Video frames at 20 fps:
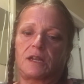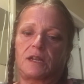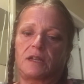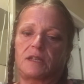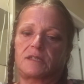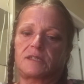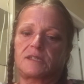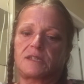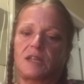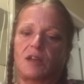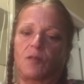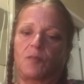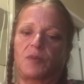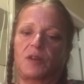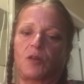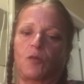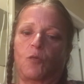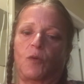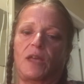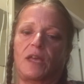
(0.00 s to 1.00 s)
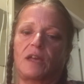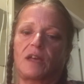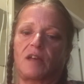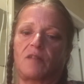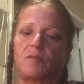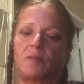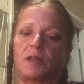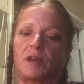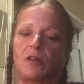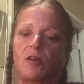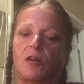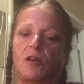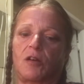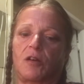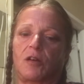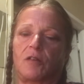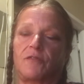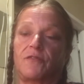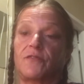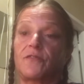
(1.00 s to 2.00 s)
It's now been a week I've been
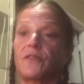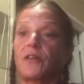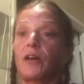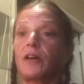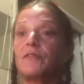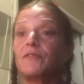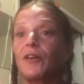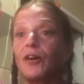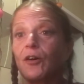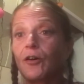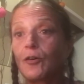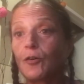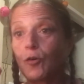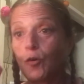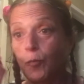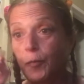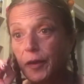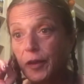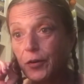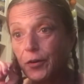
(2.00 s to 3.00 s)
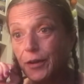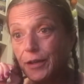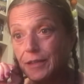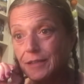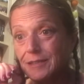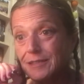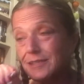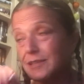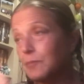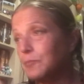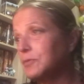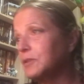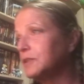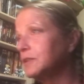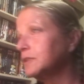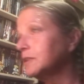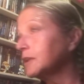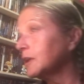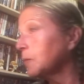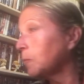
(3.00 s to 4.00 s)
off of opioids
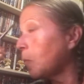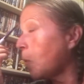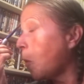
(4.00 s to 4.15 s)
completely.